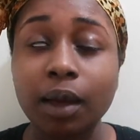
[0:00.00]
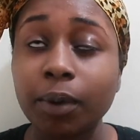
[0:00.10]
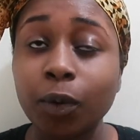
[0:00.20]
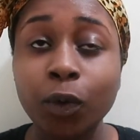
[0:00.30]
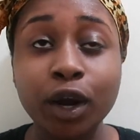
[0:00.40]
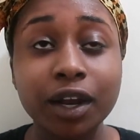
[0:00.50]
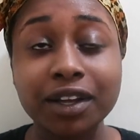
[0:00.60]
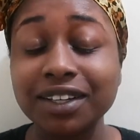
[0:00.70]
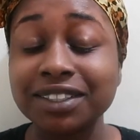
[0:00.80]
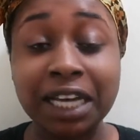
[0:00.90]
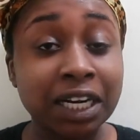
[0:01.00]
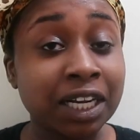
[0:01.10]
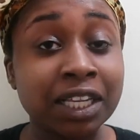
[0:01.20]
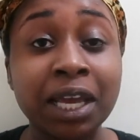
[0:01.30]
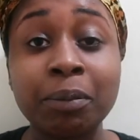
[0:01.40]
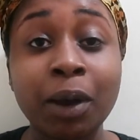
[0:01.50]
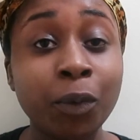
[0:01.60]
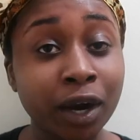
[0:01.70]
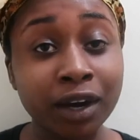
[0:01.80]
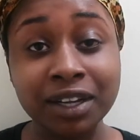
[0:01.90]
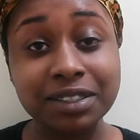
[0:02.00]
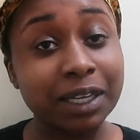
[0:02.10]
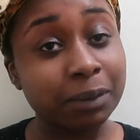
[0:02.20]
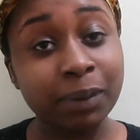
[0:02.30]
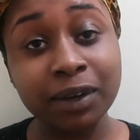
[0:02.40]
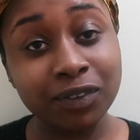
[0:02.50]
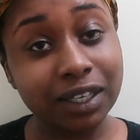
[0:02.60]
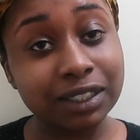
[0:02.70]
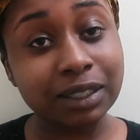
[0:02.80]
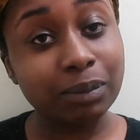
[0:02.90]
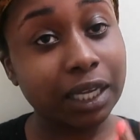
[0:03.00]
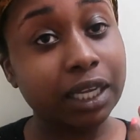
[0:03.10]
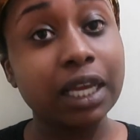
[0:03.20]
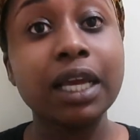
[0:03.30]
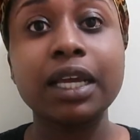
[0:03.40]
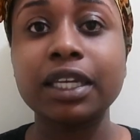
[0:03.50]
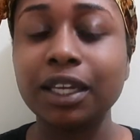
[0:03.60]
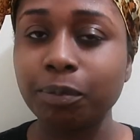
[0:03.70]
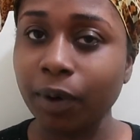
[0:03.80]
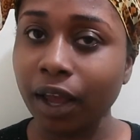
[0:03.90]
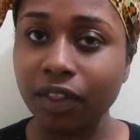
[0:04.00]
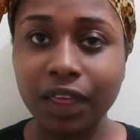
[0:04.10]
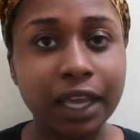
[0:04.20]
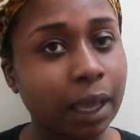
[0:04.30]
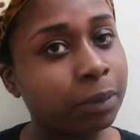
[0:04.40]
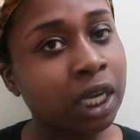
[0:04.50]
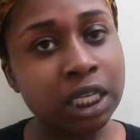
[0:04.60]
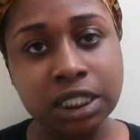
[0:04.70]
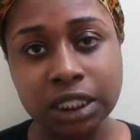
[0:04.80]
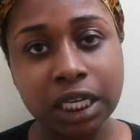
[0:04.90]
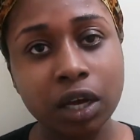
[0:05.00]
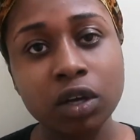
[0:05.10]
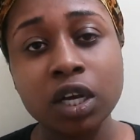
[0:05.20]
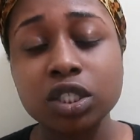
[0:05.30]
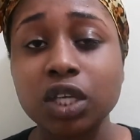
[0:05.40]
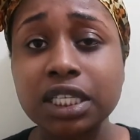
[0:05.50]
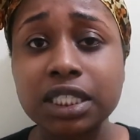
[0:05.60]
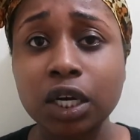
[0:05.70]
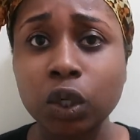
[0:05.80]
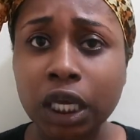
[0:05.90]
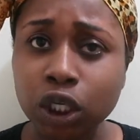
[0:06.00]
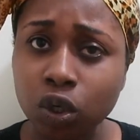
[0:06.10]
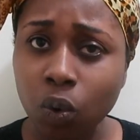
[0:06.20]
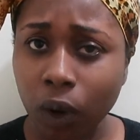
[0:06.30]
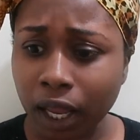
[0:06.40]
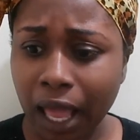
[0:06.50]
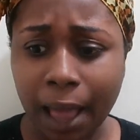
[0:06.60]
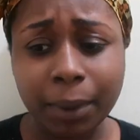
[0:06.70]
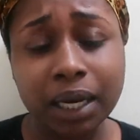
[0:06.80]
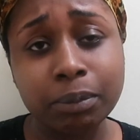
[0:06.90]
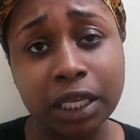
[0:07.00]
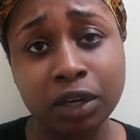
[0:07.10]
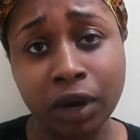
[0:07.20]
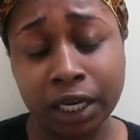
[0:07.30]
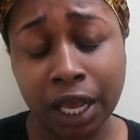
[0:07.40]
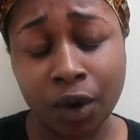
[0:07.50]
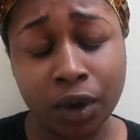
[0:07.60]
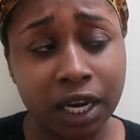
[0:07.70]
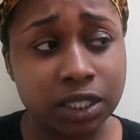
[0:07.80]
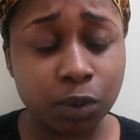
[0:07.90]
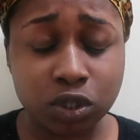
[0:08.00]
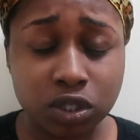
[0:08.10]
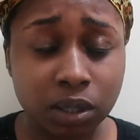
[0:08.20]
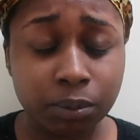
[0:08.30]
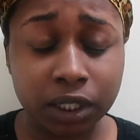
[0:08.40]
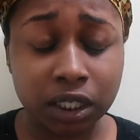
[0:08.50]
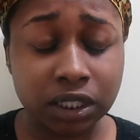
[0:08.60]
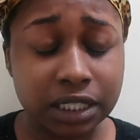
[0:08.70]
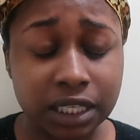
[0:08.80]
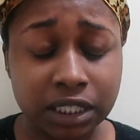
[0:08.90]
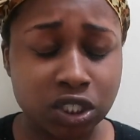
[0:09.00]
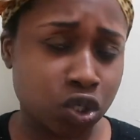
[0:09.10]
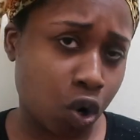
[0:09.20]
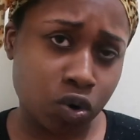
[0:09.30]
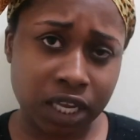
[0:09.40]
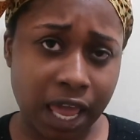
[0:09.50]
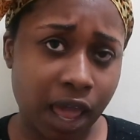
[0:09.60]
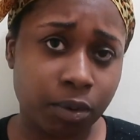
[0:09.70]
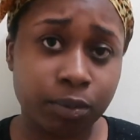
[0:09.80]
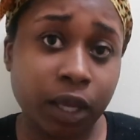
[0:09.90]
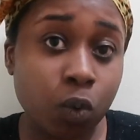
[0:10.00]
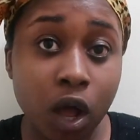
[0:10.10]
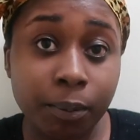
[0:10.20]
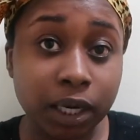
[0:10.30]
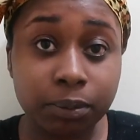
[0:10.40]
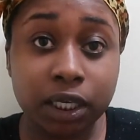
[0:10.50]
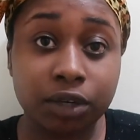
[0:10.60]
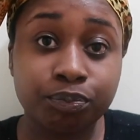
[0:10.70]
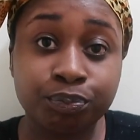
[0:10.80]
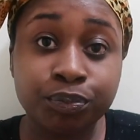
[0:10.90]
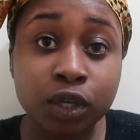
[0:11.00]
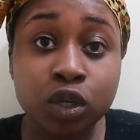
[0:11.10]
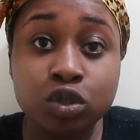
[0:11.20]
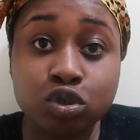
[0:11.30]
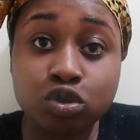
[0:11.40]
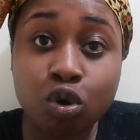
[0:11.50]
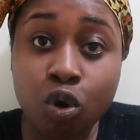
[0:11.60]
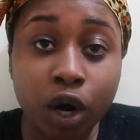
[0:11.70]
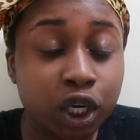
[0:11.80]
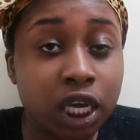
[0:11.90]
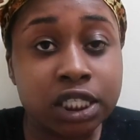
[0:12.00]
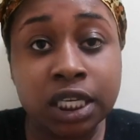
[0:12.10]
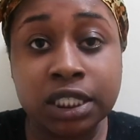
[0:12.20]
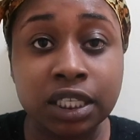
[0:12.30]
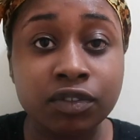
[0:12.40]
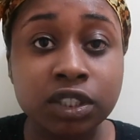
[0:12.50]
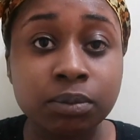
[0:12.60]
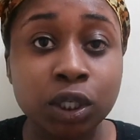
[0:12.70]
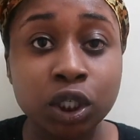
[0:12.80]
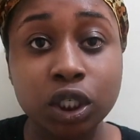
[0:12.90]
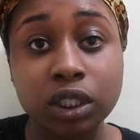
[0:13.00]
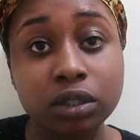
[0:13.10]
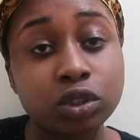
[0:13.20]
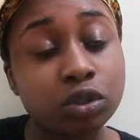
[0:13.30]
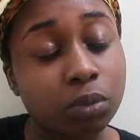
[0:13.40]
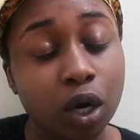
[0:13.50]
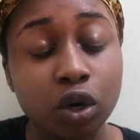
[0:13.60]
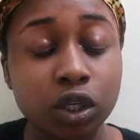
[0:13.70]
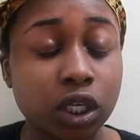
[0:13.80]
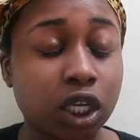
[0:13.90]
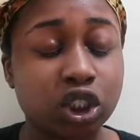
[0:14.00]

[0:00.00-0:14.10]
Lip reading: I'm at work. Technically, I'm at work because I'm going to pay for this. I'm like, deep breath. I can't be cussing now. So I said, okay, you know what? I'm at a meeting right now, and I spoke to somebody. They said this. No, it can't happen. I'm like, well, I'm at a meeting. So are you guys going to deliver to me tomorrow or not?